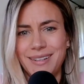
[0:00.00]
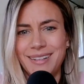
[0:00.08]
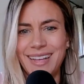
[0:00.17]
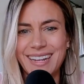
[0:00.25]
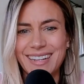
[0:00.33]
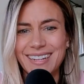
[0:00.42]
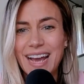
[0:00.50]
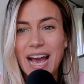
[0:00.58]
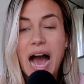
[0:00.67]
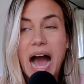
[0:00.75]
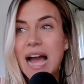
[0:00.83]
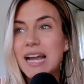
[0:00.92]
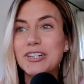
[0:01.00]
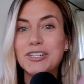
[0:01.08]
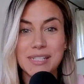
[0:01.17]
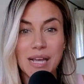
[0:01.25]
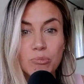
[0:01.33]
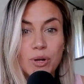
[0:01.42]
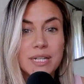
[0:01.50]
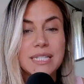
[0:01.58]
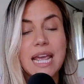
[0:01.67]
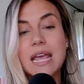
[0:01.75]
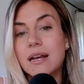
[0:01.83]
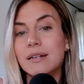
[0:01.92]
Like, hire someone,
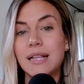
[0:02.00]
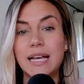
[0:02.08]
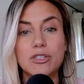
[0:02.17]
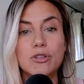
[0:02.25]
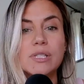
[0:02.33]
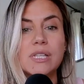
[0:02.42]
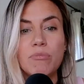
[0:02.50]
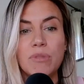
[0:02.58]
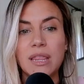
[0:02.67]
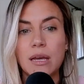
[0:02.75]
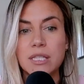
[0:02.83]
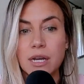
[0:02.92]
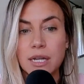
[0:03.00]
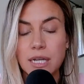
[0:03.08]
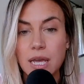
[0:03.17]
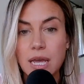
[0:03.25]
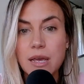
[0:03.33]
take a class, do something that's going to